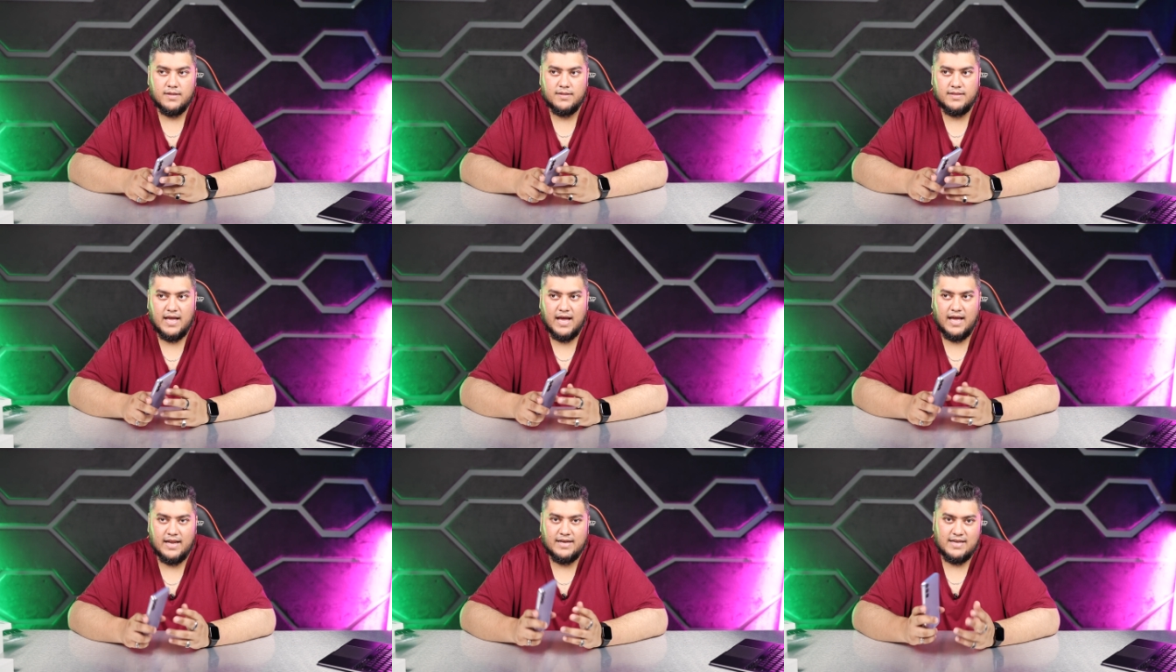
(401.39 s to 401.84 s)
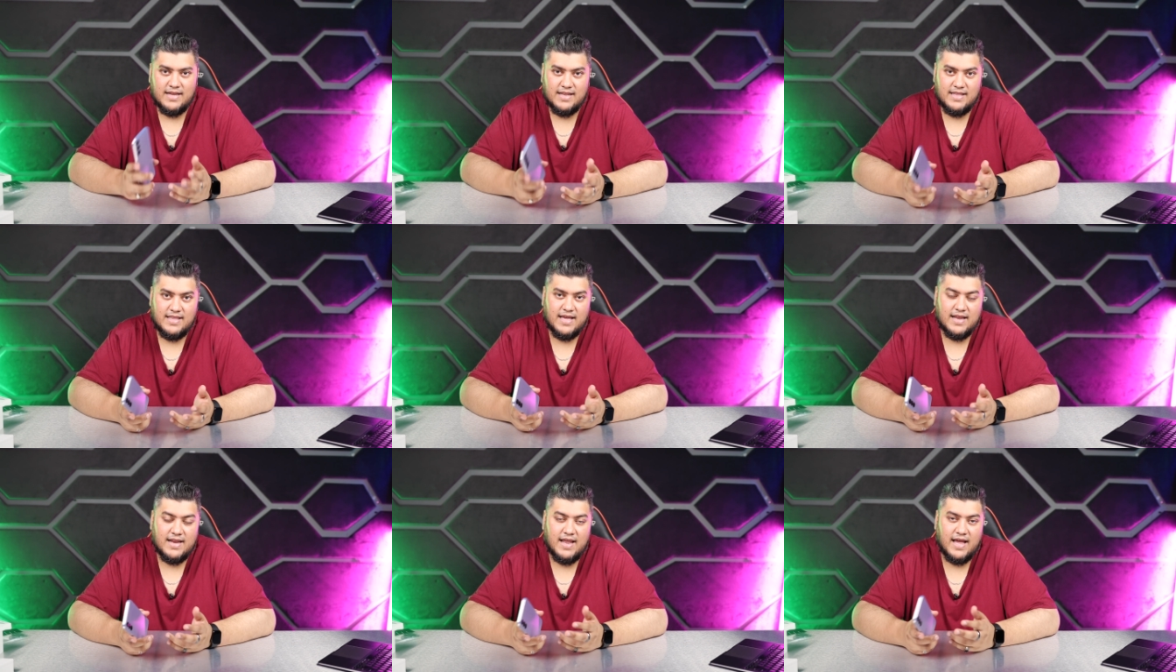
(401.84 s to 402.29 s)
that
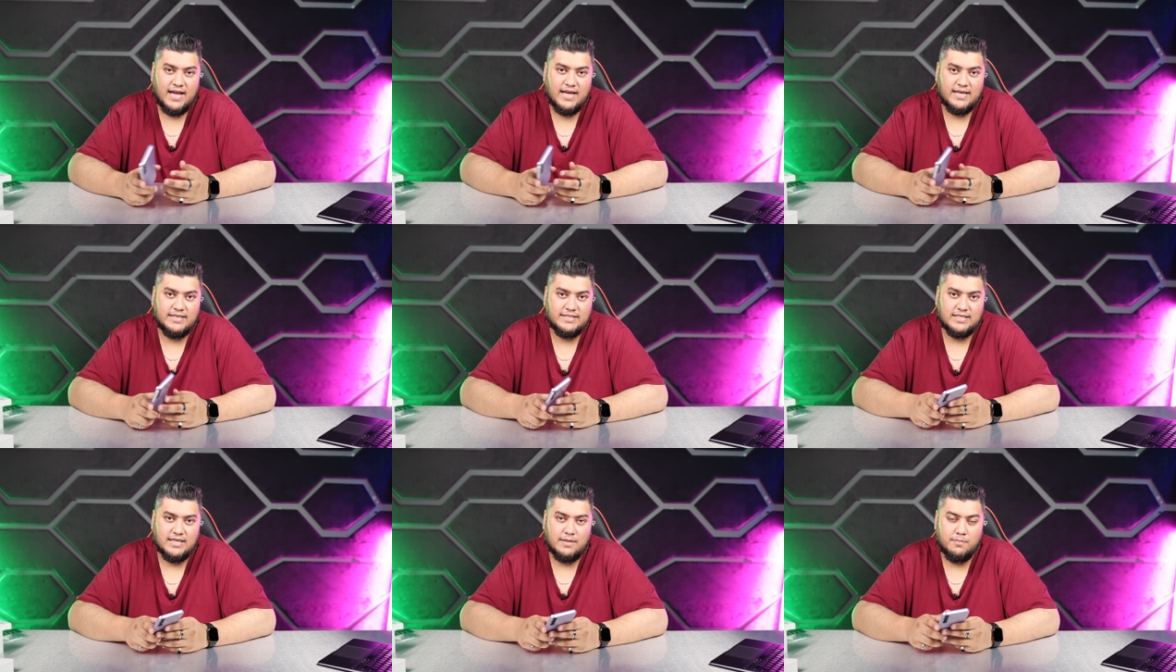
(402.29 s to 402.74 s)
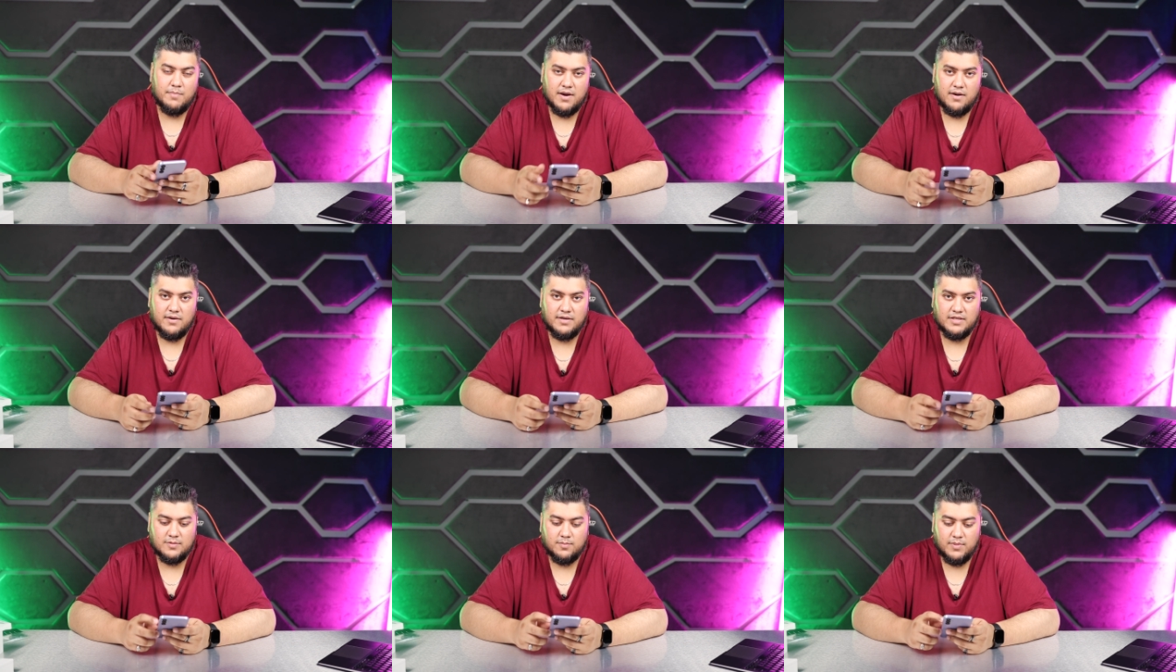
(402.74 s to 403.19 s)
then has a
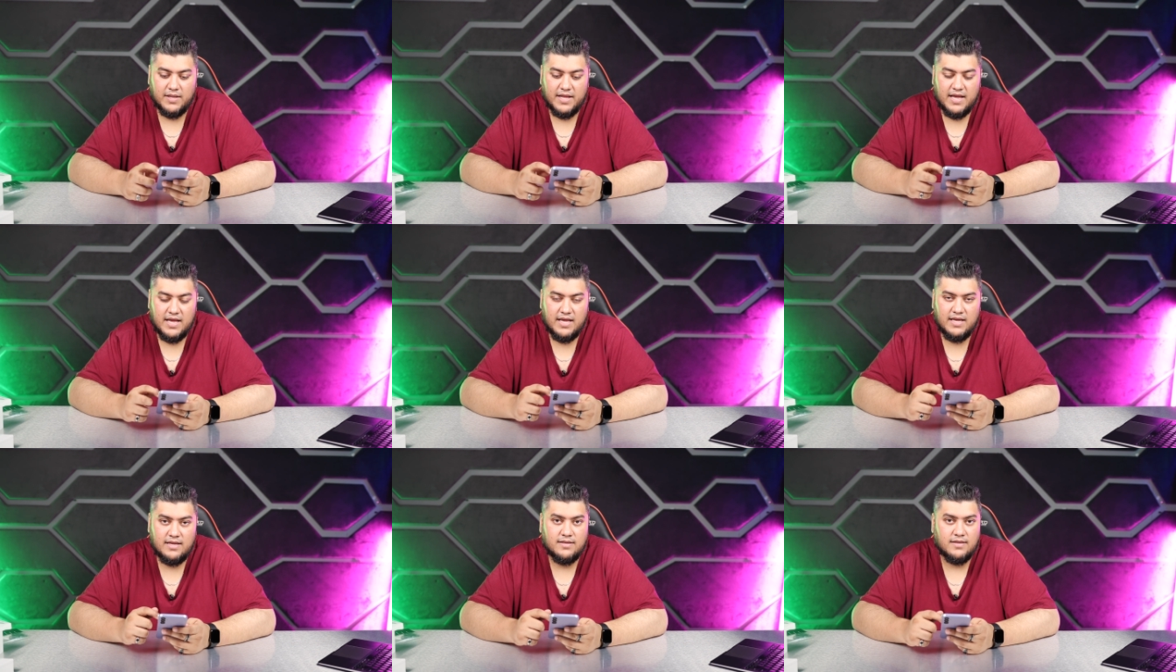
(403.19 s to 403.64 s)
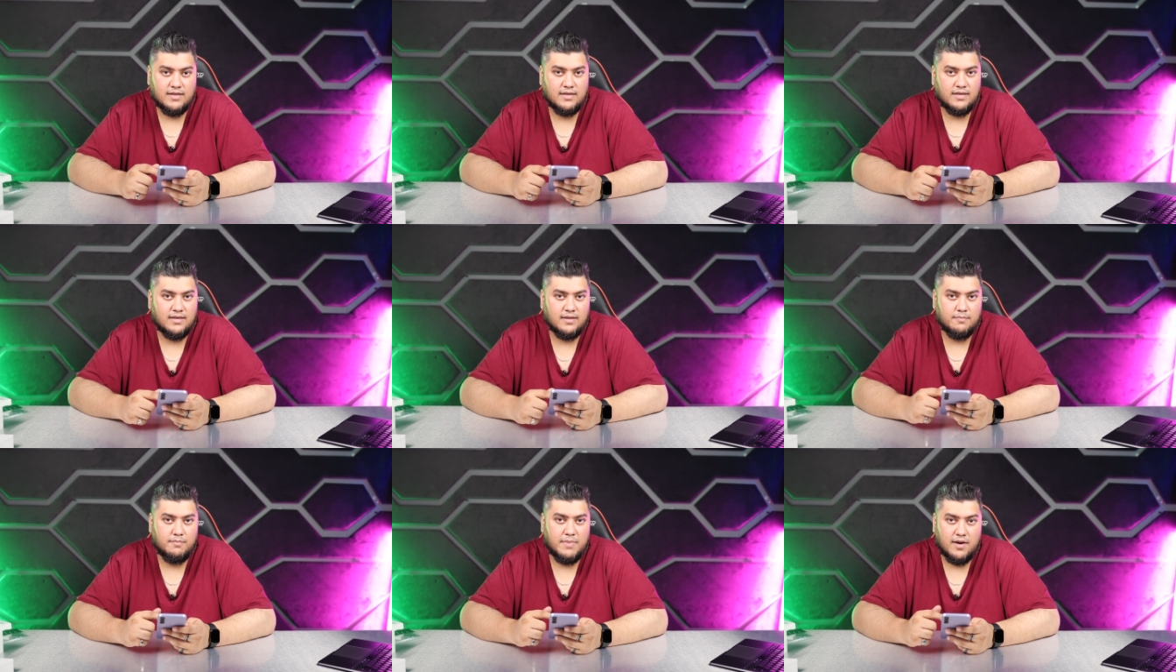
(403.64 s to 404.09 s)
better display,
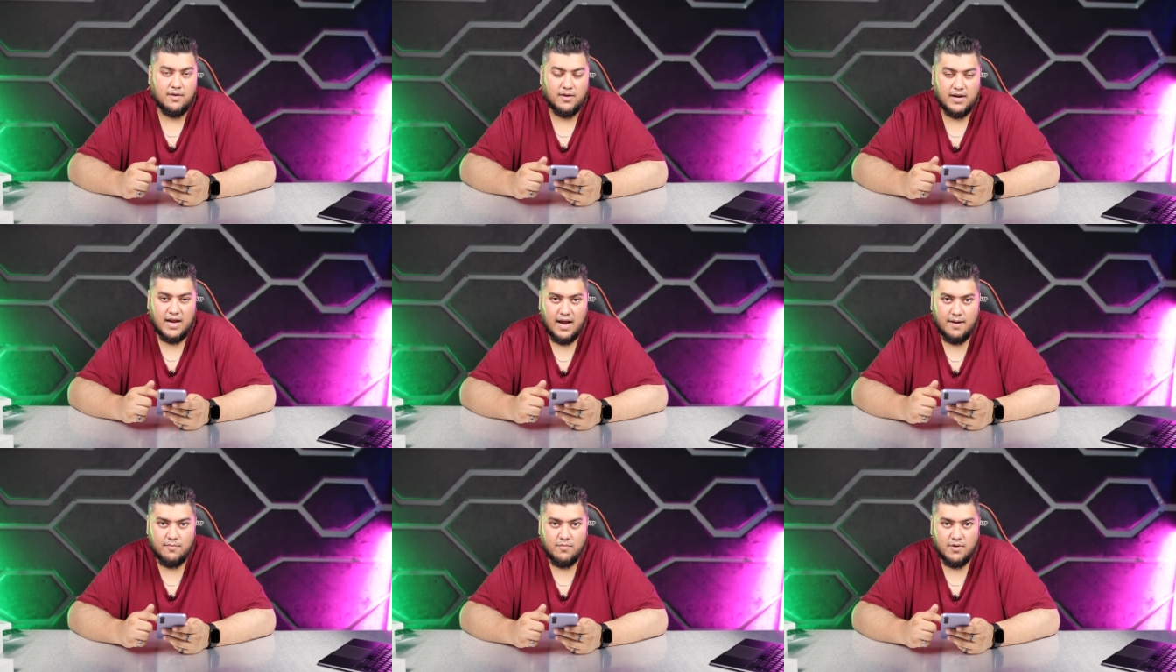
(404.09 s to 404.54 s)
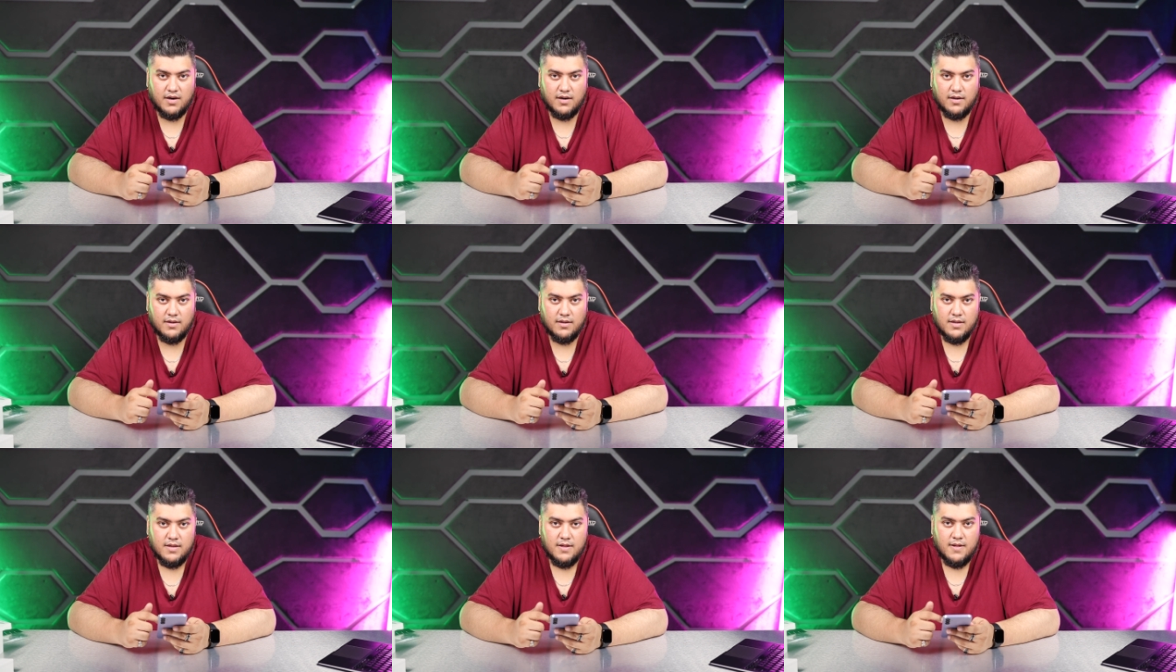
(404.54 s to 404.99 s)
better camera,